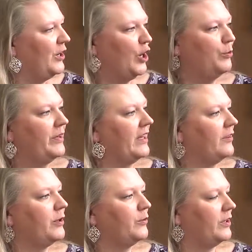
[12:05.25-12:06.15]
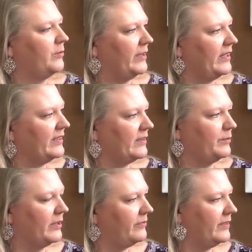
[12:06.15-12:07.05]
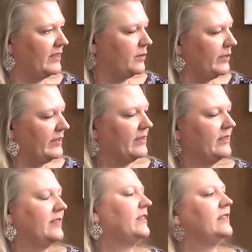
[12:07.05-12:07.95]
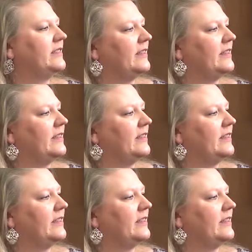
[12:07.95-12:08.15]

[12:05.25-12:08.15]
open to everyone, because it benefits the businesses